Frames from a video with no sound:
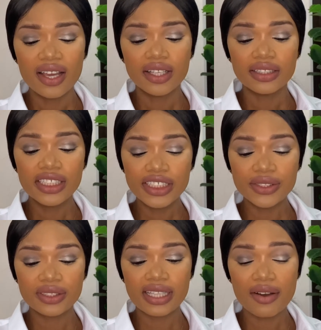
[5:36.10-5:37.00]

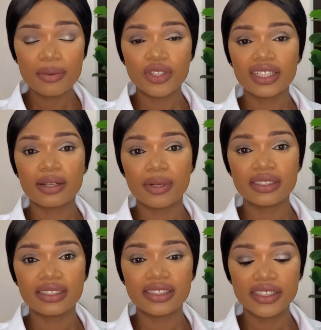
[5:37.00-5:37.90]
This, now I'm talking about the
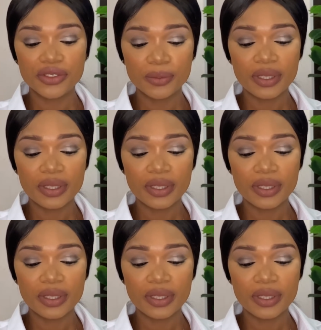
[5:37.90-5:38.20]
sitting room.